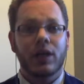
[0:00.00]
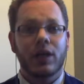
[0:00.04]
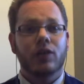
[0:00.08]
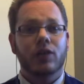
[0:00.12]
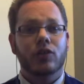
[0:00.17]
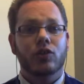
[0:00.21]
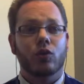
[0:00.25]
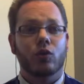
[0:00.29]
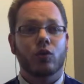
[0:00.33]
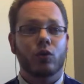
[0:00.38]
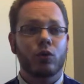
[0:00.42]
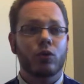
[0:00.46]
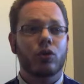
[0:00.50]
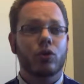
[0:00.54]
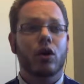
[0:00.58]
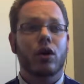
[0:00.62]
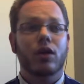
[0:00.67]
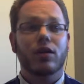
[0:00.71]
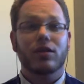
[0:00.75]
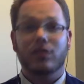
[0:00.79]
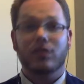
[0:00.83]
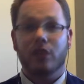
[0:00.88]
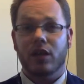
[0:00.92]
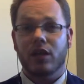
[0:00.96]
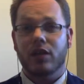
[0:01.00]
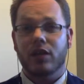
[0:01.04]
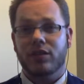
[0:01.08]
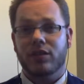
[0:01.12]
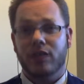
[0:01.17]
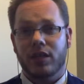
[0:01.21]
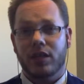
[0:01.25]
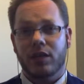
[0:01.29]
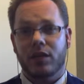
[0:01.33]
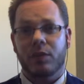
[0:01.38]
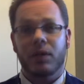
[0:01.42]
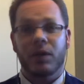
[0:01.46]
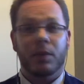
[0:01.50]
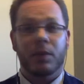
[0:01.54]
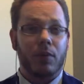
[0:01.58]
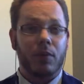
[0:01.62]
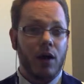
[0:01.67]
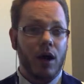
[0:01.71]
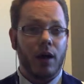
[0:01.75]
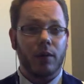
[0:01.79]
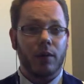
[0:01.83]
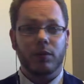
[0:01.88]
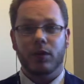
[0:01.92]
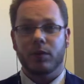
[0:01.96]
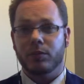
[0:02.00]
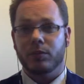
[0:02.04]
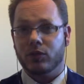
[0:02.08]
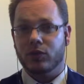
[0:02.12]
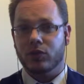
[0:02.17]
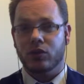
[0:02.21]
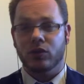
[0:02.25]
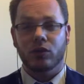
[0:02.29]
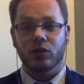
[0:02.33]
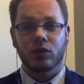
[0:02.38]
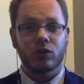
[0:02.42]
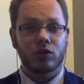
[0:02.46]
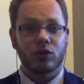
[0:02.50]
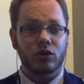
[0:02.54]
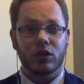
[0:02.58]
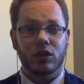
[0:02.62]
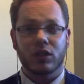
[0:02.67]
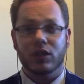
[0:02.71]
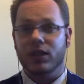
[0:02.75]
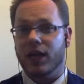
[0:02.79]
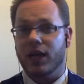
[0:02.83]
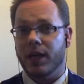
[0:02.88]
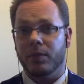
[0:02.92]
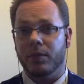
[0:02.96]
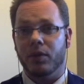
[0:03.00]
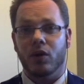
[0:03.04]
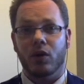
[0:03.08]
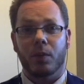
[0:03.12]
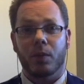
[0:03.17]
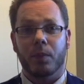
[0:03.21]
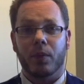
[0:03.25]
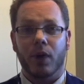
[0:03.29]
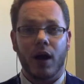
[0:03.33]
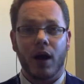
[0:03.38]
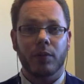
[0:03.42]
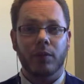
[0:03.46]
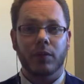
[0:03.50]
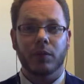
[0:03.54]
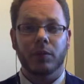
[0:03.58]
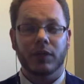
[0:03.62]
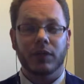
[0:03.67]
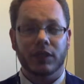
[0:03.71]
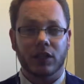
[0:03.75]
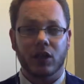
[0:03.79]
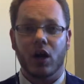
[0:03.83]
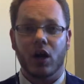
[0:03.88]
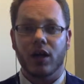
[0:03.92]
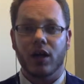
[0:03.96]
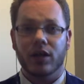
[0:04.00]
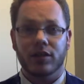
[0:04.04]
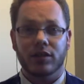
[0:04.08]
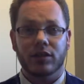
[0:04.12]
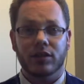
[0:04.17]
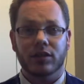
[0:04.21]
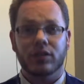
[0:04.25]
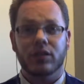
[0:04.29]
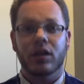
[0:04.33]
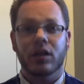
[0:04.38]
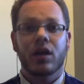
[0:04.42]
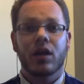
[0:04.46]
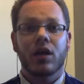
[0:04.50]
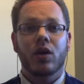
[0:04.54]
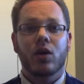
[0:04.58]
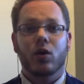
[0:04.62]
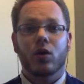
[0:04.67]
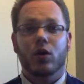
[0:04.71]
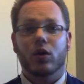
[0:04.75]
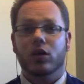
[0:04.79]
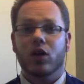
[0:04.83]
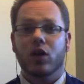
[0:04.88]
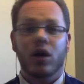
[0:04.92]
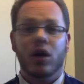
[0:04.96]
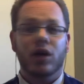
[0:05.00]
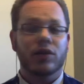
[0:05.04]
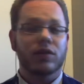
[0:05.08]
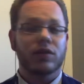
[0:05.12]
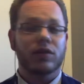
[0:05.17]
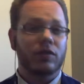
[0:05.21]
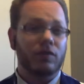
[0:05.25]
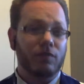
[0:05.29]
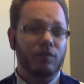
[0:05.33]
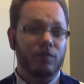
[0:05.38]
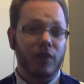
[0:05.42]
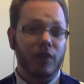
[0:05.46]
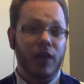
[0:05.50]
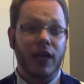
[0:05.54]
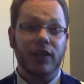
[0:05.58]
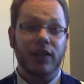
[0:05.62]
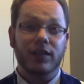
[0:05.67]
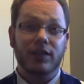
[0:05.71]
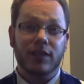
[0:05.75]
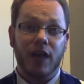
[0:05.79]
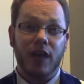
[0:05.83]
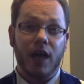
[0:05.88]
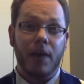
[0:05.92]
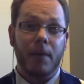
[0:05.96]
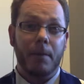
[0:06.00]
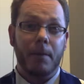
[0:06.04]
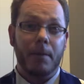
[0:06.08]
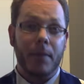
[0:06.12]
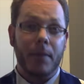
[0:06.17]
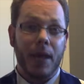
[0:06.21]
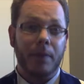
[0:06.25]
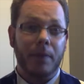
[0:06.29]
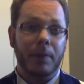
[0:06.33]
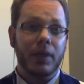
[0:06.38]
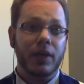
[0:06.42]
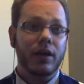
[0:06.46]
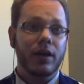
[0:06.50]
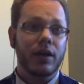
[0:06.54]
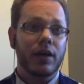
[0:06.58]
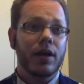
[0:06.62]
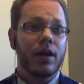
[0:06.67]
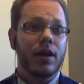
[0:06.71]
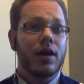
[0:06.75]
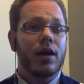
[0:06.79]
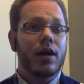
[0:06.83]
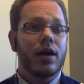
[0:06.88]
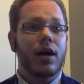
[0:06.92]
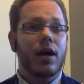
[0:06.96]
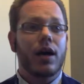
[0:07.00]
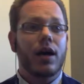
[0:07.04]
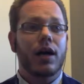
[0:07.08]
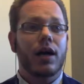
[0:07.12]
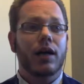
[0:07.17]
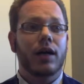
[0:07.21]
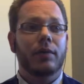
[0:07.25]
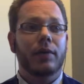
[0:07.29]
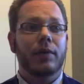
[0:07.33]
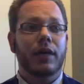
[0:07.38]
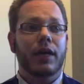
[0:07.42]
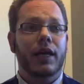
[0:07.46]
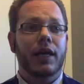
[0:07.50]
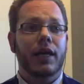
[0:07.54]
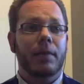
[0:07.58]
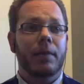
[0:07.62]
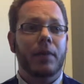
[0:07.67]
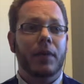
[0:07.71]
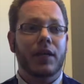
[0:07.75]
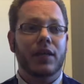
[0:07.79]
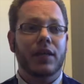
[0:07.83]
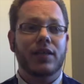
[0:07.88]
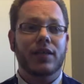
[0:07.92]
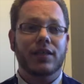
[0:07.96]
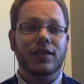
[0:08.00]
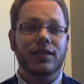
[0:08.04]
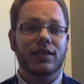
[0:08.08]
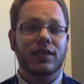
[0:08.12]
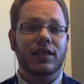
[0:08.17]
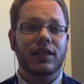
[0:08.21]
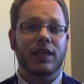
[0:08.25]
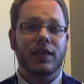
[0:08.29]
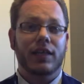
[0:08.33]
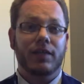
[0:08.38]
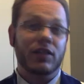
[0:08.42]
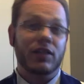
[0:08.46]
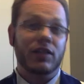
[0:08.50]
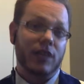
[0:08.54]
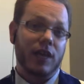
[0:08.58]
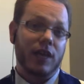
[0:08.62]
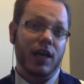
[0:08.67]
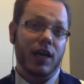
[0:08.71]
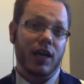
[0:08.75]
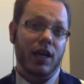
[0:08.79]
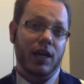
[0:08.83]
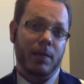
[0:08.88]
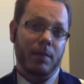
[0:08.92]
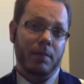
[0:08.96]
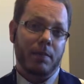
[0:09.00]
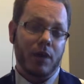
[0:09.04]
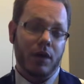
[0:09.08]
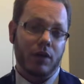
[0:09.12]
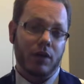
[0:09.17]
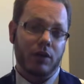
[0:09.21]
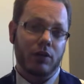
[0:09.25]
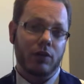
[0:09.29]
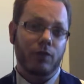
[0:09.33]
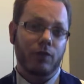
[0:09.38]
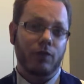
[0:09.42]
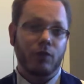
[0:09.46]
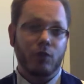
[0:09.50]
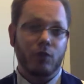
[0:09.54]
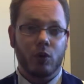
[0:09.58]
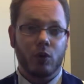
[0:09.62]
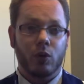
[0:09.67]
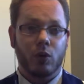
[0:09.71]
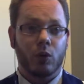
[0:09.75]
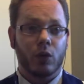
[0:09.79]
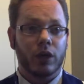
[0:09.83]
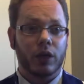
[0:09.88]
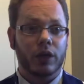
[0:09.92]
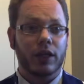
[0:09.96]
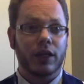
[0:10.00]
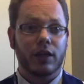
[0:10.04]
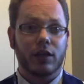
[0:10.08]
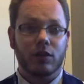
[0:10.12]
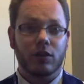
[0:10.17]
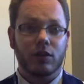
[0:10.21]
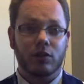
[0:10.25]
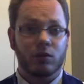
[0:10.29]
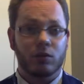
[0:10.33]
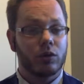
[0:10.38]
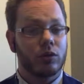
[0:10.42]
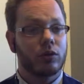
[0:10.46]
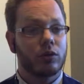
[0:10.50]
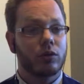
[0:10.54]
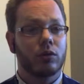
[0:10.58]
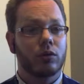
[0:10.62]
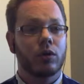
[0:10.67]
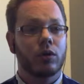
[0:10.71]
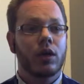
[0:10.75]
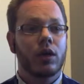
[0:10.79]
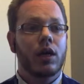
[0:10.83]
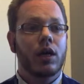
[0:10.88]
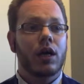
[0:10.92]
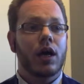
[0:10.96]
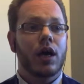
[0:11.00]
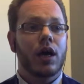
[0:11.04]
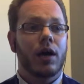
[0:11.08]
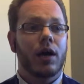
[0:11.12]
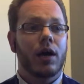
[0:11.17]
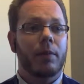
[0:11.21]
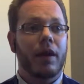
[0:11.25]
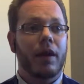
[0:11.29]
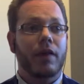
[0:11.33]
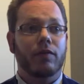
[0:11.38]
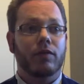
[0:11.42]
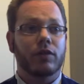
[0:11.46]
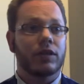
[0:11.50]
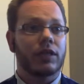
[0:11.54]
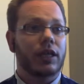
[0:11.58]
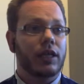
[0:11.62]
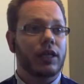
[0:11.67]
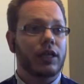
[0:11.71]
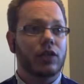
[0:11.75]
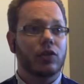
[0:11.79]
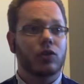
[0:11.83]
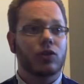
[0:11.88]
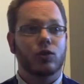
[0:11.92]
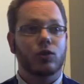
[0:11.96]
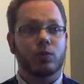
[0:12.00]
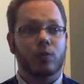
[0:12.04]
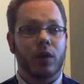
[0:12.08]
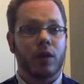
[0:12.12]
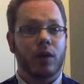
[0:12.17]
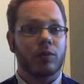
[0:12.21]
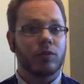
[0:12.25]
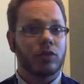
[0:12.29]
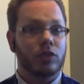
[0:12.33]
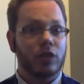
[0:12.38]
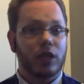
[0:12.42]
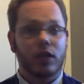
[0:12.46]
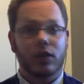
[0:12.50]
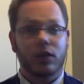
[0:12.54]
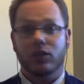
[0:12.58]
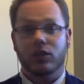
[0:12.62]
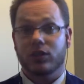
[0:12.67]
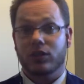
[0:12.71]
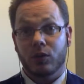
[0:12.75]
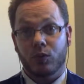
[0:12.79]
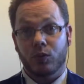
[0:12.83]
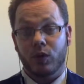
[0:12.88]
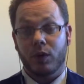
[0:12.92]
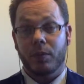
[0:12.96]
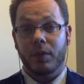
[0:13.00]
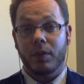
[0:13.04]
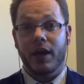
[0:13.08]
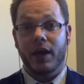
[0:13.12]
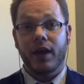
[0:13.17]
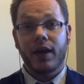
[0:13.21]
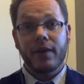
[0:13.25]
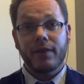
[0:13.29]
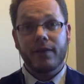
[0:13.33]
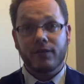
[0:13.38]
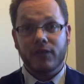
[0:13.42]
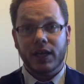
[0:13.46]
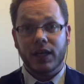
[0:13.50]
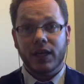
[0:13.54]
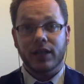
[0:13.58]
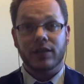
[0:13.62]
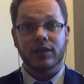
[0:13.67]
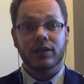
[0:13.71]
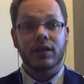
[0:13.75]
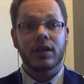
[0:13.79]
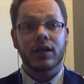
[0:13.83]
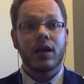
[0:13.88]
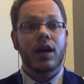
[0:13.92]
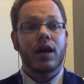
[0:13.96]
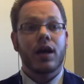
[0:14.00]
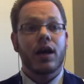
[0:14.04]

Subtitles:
So root cause does tend to be a problem solution type, or problem and causes, or cause and effect type mapping. But it does give us a model for working through everyday issues, problems, challenges that we may face.